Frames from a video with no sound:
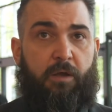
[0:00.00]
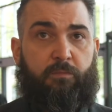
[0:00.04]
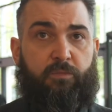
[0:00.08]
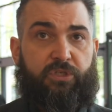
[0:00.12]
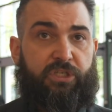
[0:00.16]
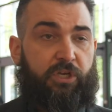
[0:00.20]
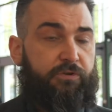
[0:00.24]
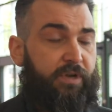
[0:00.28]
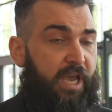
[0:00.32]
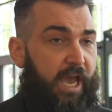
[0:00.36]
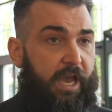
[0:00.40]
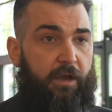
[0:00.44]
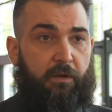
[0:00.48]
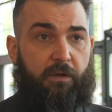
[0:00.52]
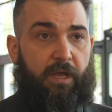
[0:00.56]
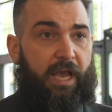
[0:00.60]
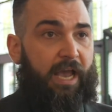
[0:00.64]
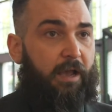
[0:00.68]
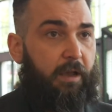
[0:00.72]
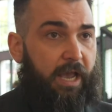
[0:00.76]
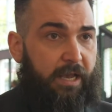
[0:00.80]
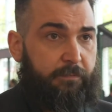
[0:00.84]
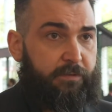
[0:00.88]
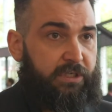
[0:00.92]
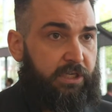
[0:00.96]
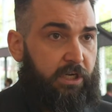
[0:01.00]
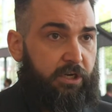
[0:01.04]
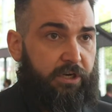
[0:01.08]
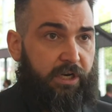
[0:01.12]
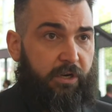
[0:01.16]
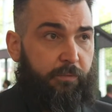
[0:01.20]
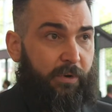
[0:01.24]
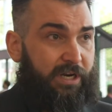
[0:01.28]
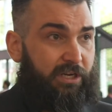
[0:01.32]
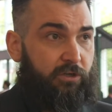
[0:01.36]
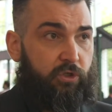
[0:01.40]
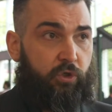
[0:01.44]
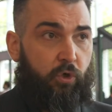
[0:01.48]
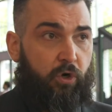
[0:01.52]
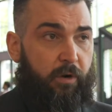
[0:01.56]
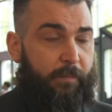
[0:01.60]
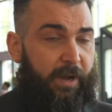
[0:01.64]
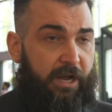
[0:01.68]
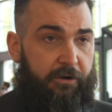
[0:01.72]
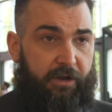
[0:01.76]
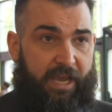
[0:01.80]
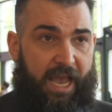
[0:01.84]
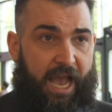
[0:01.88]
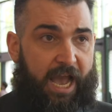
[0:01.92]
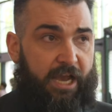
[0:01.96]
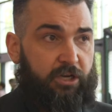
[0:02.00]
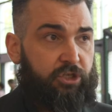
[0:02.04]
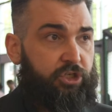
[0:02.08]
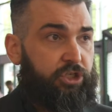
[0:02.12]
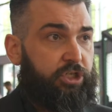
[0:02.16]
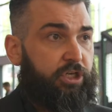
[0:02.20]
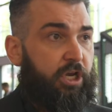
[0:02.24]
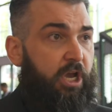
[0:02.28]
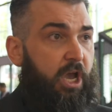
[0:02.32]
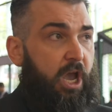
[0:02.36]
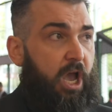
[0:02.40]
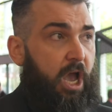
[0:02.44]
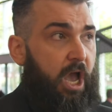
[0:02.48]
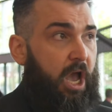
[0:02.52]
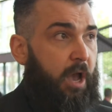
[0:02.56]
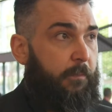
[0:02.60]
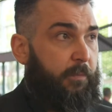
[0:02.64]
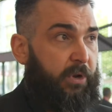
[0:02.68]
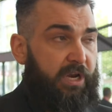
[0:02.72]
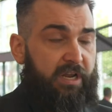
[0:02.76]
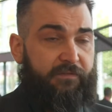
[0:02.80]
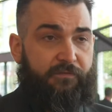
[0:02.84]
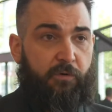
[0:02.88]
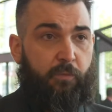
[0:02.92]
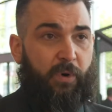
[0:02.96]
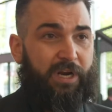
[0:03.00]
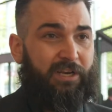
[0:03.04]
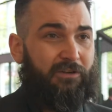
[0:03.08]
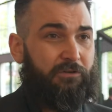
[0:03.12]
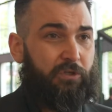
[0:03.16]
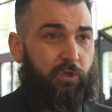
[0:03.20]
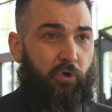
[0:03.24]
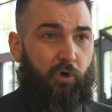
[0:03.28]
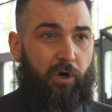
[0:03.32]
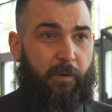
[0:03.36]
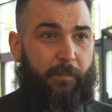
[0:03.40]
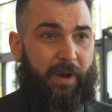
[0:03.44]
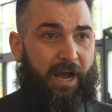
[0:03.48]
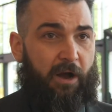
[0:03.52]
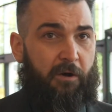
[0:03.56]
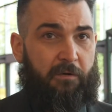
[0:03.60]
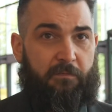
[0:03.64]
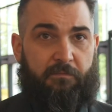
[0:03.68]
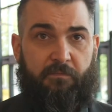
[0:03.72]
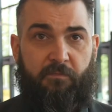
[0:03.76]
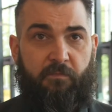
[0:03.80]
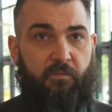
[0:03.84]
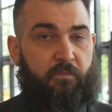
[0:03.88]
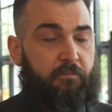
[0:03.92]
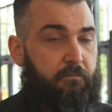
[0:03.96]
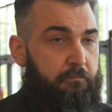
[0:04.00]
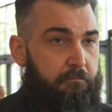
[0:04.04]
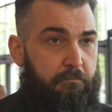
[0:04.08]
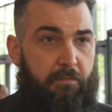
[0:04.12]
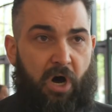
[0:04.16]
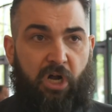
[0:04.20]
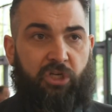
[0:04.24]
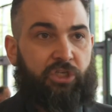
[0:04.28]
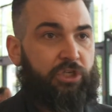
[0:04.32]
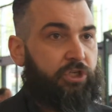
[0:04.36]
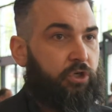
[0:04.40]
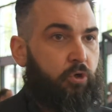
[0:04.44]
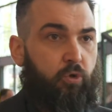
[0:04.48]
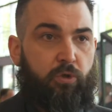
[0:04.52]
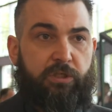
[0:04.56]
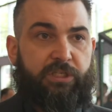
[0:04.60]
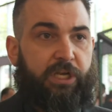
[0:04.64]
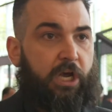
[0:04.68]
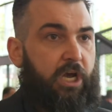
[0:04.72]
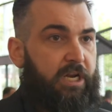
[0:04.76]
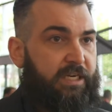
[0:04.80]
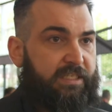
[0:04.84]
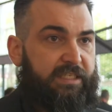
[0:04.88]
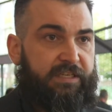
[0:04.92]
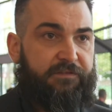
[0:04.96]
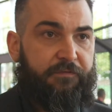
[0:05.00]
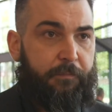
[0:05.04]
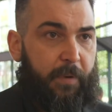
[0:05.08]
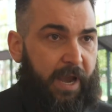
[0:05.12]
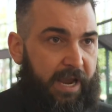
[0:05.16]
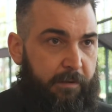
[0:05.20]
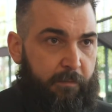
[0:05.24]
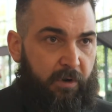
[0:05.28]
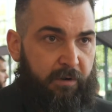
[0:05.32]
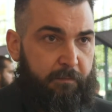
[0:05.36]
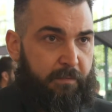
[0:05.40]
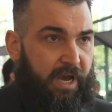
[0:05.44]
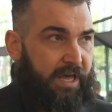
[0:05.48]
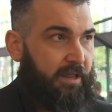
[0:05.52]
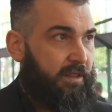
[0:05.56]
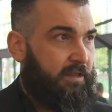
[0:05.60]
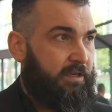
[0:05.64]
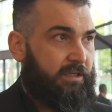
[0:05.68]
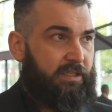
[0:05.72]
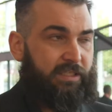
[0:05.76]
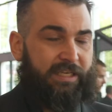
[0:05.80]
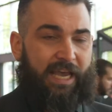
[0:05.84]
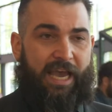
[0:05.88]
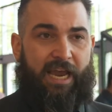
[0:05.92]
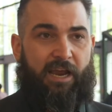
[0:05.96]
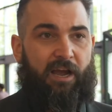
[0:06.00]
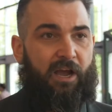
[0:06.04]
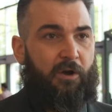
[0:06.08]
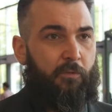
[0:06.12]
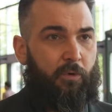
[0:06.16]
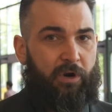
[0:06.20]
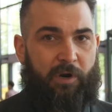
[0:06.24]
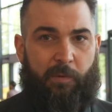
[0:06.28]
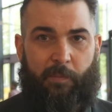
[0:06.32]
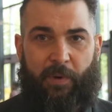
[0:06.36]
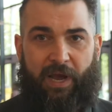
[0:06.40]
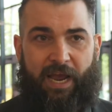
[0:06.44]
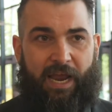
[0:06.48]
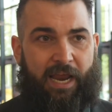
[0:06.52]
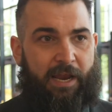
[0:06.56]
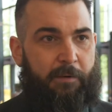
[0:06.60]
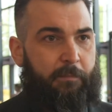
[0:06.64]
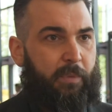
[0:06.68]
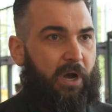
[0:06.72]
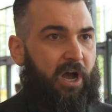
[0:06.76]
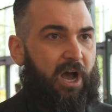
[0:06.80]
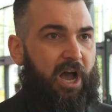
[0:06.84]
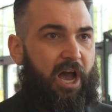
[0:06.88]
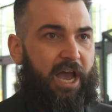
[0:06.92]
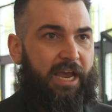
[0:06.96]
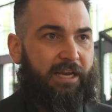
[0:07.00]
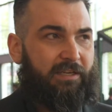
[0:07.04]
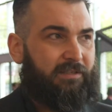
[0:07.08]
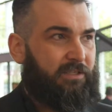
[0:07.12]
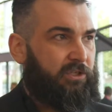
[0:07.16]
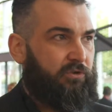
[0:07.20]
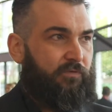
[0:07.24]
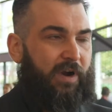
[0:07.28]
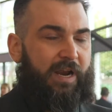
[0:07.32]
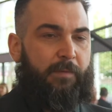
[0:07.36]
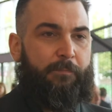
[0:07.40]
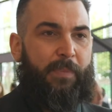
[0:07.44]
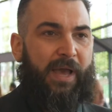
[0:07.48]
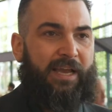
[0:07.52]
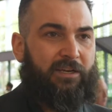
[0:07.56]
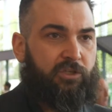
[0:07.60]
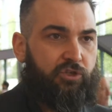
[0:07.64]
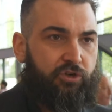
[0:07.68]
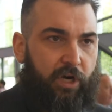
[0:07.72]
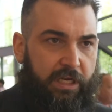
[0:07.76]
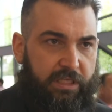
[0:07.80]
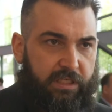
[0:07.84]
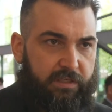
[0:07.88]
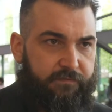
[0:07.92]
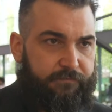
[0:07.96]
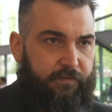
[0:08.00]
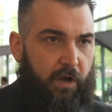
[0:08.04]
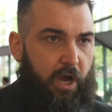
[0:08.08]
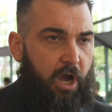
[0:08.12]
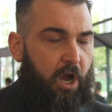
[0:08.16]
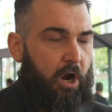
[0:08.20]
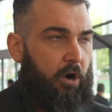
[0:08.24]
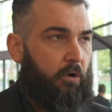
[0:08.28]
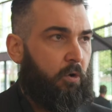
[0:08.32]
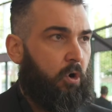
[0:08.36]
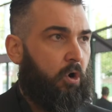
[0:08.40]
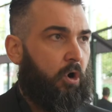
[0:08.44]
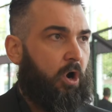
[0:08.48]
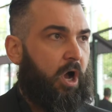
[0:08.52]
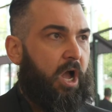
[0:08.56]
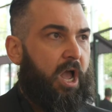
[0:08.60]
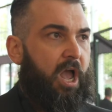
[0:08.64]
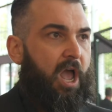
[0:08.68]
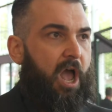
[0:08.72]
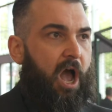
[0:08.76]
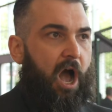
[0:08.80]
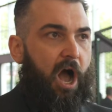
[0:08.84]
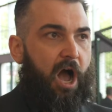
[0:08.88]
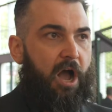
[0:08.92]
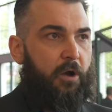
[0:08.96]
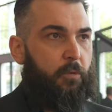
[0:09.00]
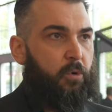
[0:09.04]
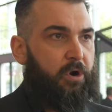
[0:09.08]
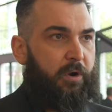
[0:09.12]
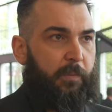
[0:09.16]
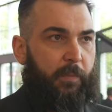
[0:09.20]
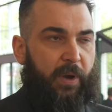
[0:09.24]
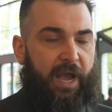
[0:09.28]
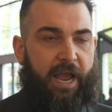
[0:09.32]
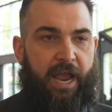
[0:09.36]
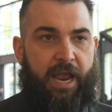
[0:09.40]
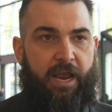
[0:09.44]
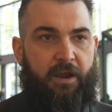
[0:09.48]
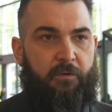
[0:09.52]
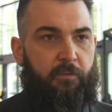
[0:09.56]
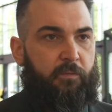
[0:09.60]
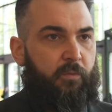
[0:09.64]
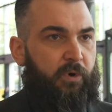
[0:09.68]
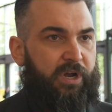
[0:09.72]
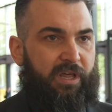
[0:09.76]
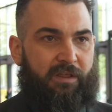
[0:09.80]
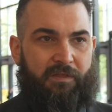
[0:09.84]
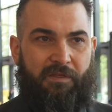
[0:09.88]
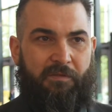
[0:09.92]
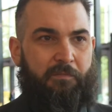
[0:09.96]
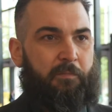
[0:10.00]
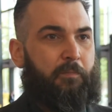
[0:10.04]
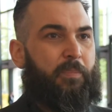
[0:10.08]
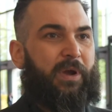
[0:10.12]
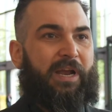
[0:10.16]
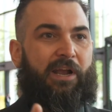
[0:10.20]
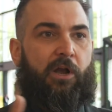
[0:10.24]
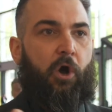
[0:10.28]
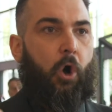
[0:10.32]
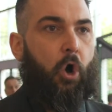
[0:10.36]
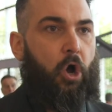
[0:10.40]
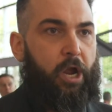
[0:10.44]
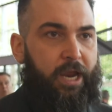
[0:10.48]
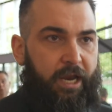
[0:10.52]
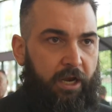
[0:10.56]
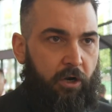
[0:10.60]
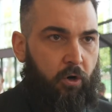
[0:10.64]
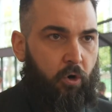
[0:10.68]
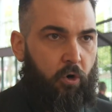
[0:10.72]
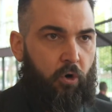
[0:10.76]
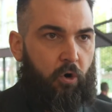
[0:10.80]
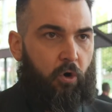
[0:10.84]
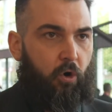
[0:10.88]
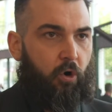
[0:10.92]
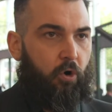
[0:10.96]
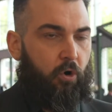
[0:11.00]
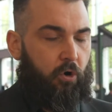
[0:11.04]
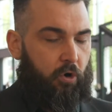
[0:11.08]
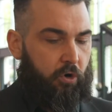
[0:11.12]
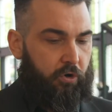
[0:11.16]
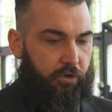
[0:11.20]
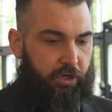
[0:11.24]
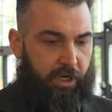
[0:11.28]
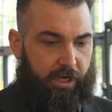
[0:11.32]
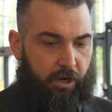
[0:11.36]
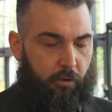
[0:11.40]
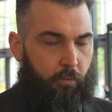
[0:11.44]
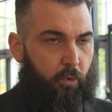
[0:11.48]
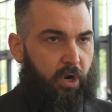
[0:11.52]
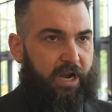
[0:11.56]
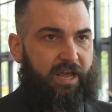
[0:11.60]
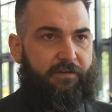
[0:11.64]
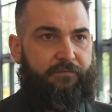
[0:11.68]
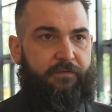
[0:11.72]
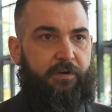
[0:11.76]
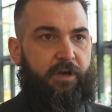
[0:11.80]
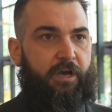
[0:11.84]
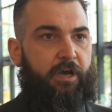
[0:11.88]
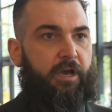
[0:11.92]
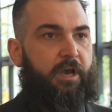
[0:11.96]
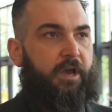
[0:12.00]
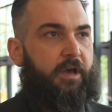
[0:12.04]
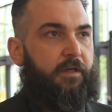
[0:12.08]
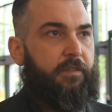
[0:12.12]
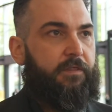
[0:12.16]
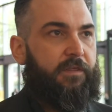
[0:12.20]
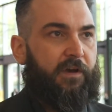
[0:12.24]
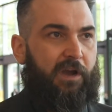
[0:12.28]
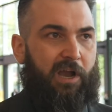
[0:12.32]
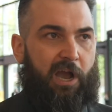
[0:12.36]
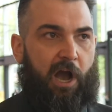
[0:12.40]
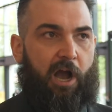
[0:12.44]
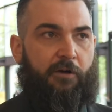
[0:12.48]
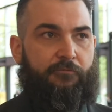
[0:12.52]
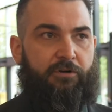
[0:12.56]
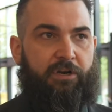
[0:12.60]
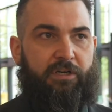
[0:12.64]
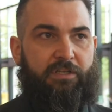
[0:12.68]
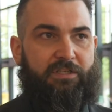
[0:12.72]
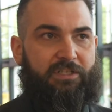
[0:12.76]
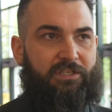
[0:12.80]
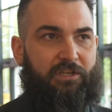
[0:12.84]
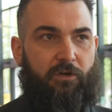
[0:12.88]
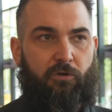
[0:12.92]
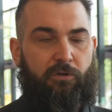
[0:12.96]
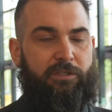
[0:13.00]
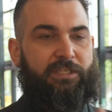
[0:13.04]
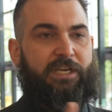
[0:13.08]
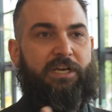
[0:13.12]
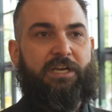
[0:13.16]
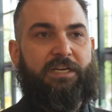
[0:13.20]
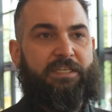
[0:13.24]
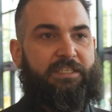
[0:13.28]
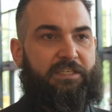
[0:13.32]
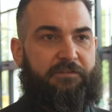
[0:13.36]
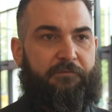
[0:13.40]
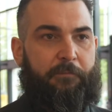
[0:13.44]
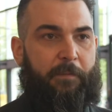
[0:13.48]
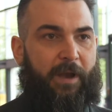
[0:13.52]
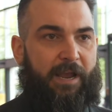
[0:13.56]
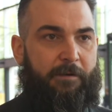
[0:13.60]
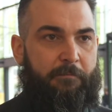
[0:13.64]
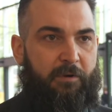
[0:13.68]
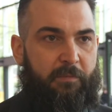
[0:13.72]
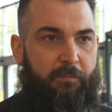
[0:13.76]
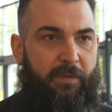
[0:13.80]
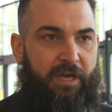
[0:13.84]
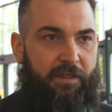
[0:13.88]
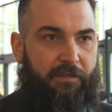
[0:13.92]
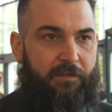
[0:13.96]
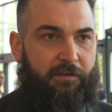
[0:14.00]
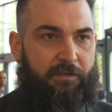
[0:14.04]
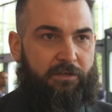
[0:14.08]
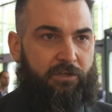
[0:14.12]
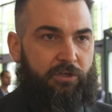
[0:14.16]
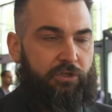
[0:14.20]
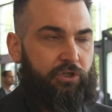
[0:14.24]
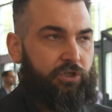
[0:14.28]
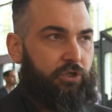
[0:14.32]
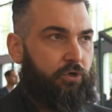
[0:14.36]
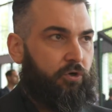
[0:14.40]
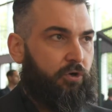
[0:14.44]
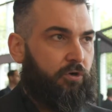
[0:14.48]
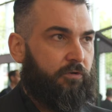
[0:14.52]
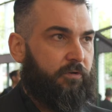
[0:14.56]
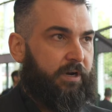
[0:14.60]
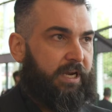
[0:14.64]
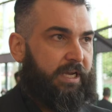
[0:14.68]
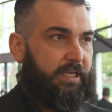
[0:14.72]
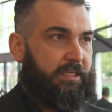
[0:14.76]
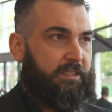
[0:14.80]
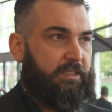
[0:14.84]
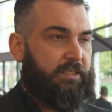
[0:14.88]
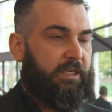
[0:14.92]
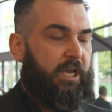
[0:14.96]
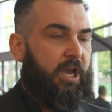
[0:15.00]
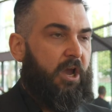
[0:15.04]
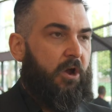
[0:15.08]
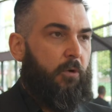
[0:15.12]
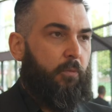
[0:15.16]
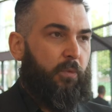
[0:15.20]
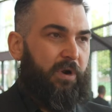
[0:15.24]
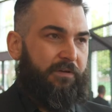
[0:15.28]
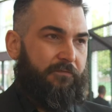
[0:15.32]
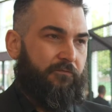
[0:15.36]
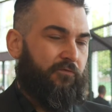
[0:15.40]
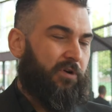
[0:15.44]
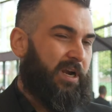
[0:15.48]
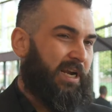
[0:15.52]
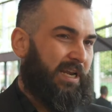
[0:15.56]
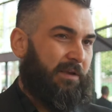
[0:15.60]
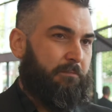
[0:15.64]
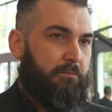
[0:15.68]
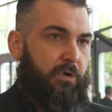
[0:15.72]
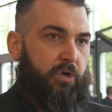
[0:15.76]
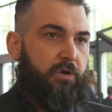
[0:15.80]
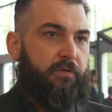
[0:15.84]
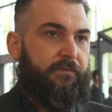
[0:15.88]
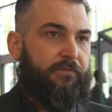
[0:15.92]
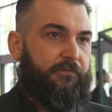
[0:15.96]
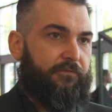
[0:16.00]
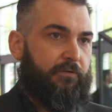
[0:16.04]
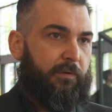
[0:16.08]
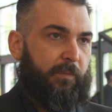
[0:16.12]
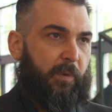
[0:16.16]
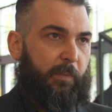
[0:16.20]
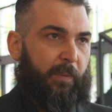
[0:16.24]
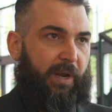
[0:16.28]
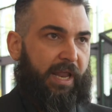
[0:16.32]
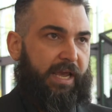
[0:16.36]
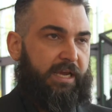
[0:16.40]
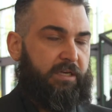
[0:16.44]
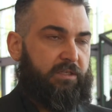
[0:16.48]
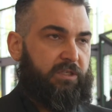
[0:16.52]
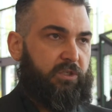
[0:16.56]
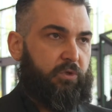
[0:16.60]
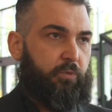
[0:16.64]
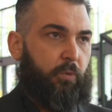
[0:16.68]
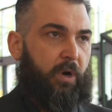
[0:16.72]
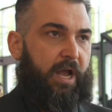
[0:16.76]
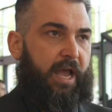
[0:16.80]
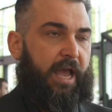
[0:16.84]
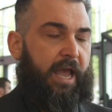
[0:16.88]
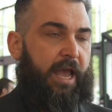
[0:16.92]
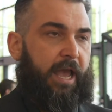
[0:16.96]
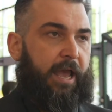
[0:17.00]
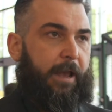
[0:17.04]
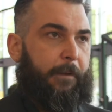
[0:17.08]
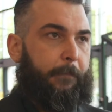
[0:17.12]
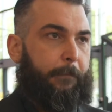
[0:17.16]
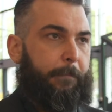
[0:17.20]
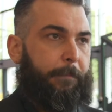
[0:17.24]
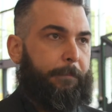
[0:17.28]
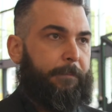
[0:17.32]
So yeah, absolutely, when you talk about cash, but even when you talk about modern alternative payment methods, hey, I want to pay by direct bank transfer, or I want to pay with Bitcoin, or whatever the current alternative payment method du jour is, we've really moved from a place where